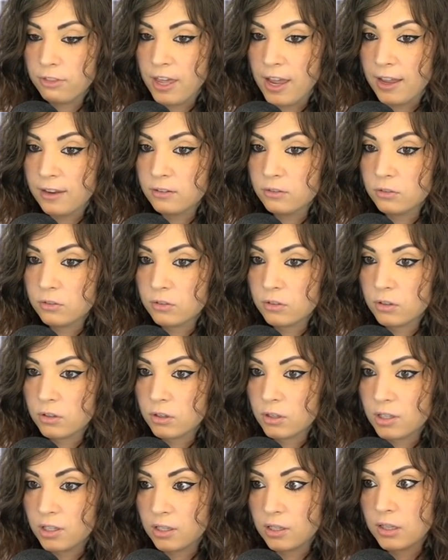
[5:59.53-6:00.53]
that
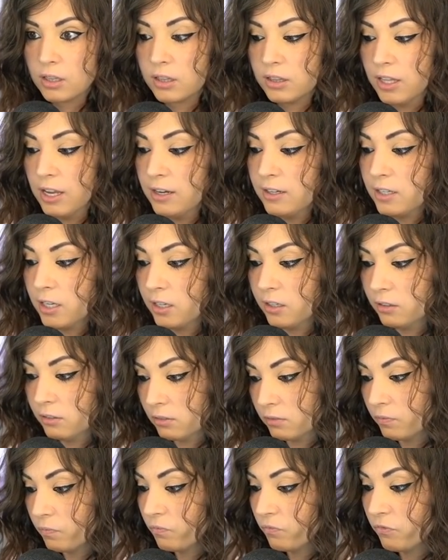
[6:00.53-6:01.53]
they can
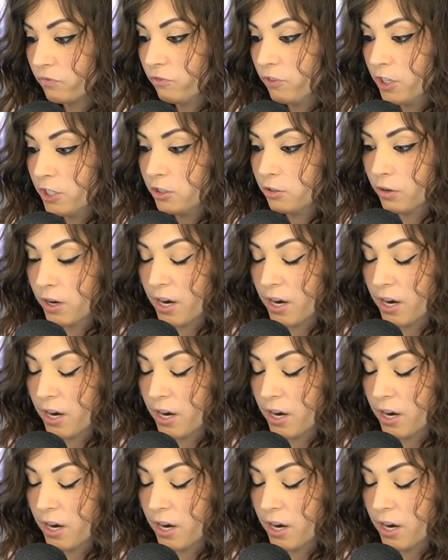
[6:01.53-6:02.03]
figure